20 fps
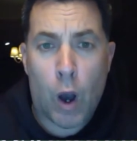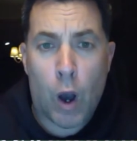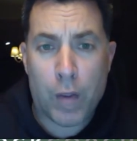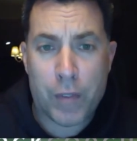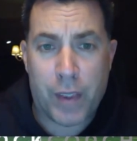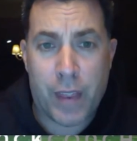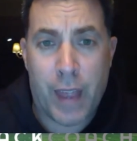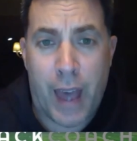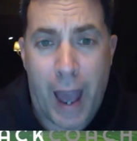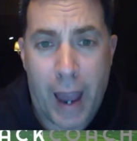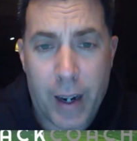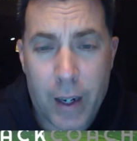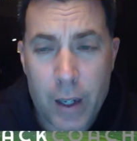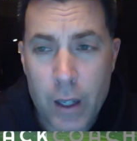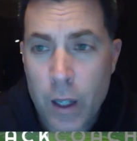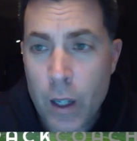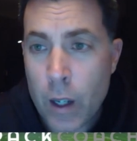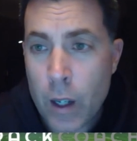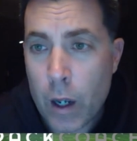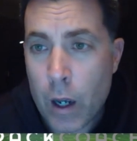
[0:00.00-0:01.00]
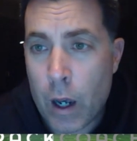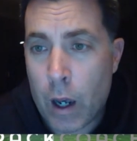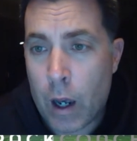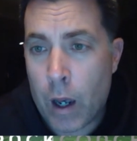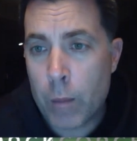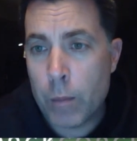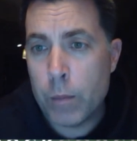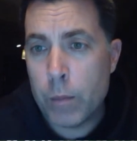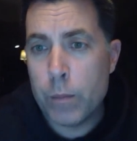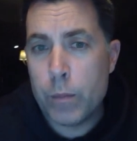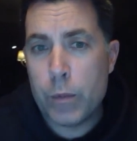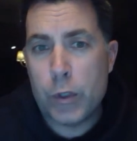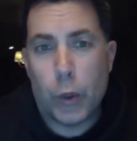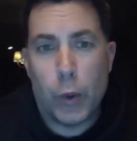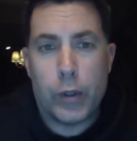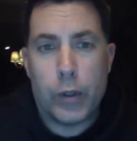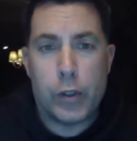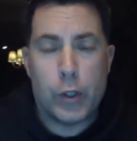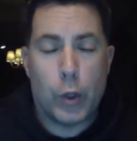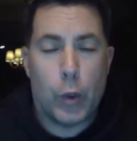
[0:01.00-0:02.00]
off of that.
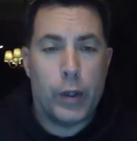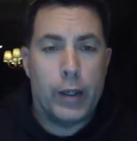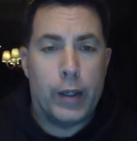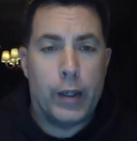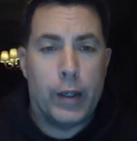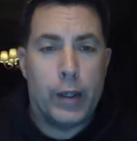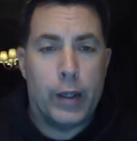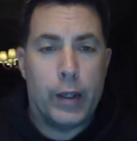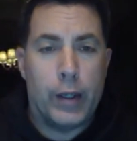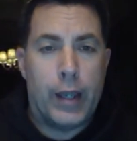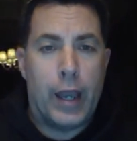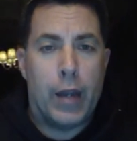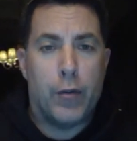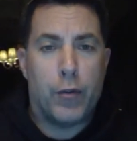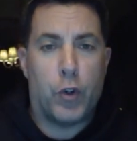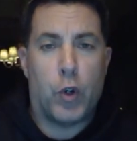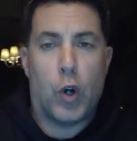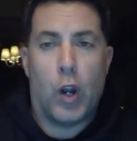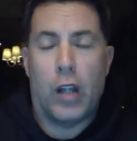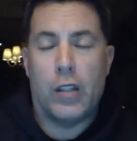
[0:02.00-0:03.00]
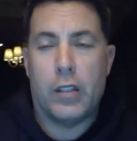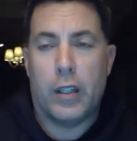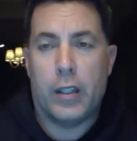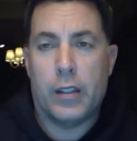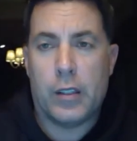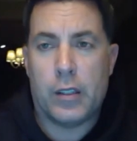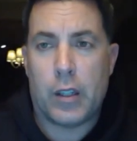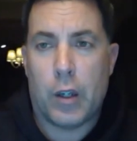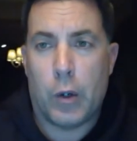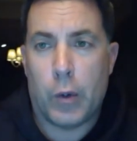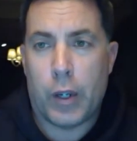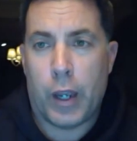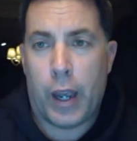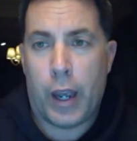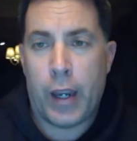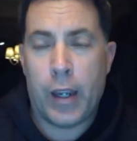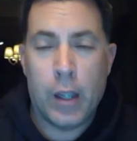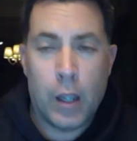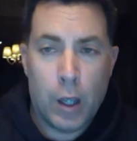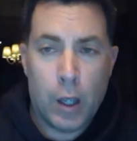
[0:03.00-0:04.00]
Um, so, so again, for us, it's
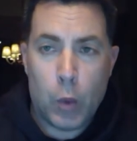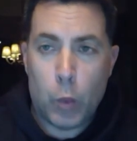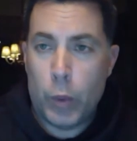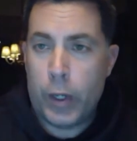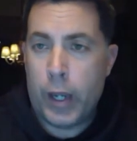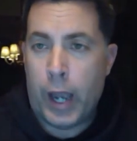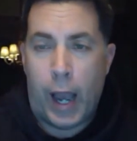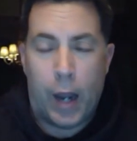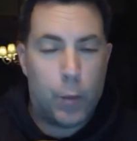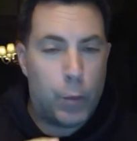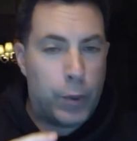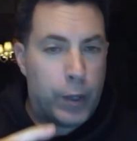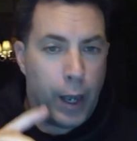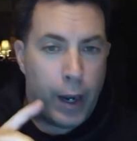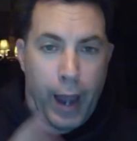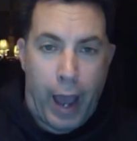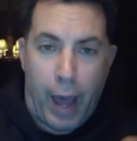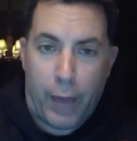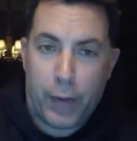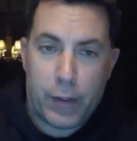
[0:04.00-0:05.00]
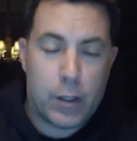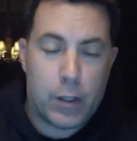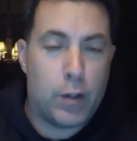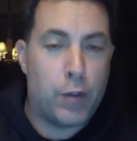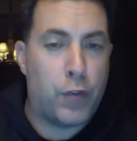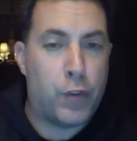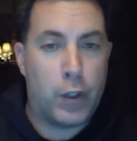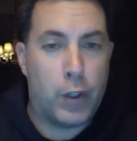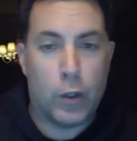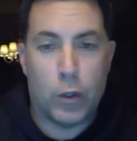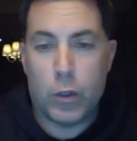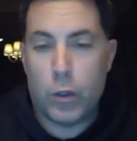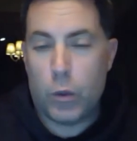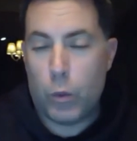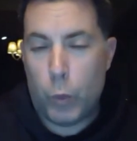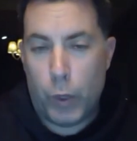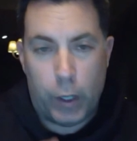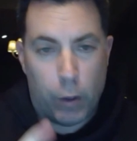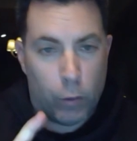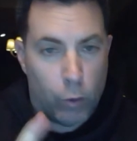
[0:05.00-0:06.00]
okay. We got we got athletes on the field.
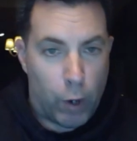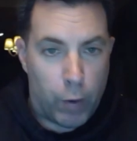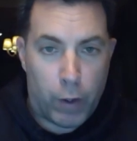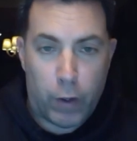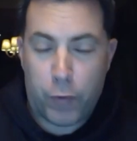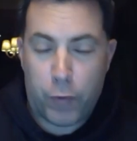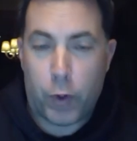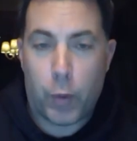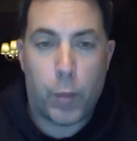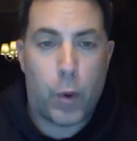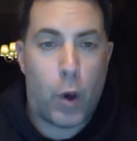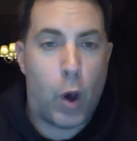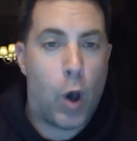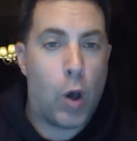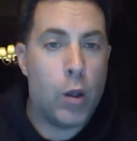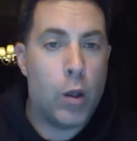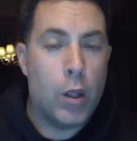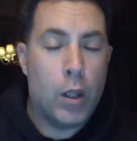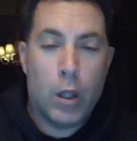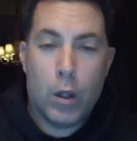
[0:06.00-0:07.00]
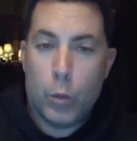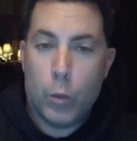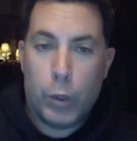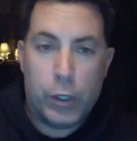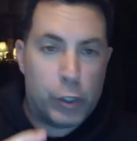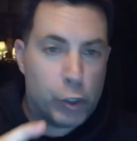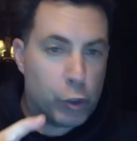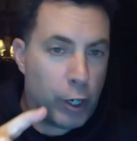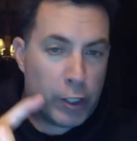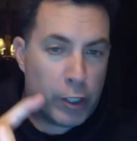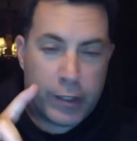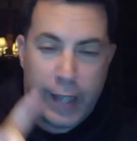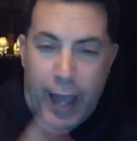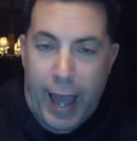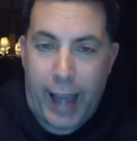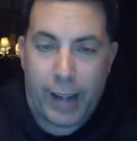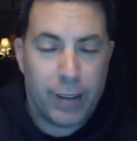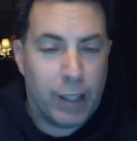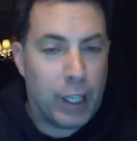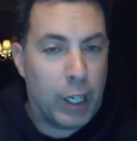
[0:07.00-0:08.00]
We can run to the football. We
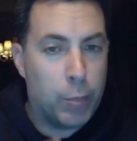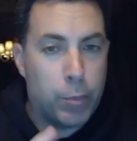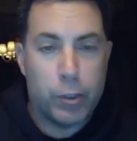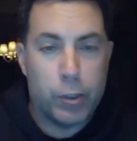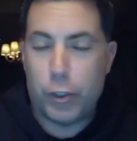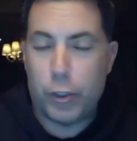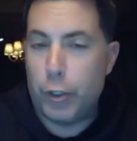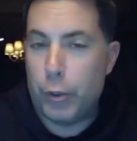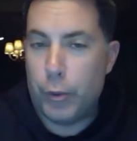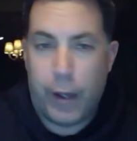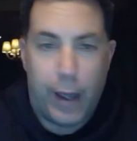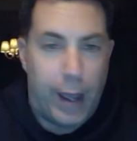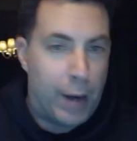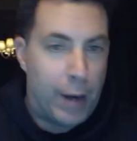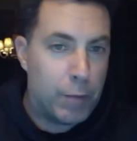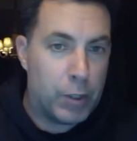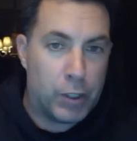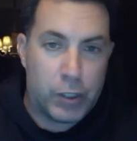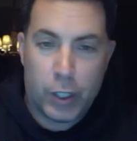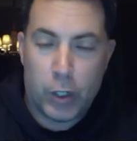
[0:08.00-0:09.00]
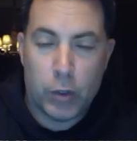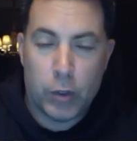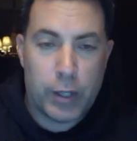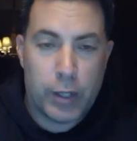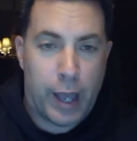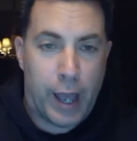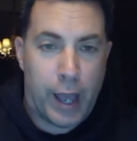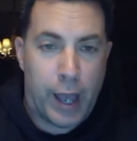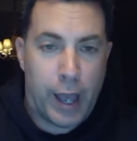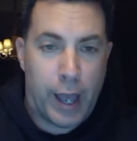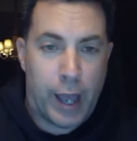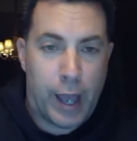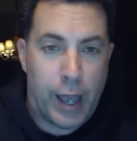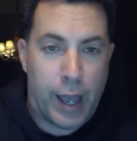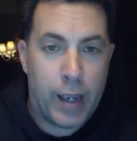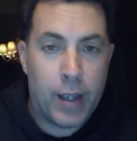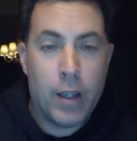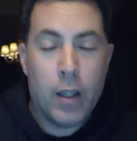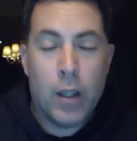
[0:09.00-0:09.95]
stress tackling pursuit every single day.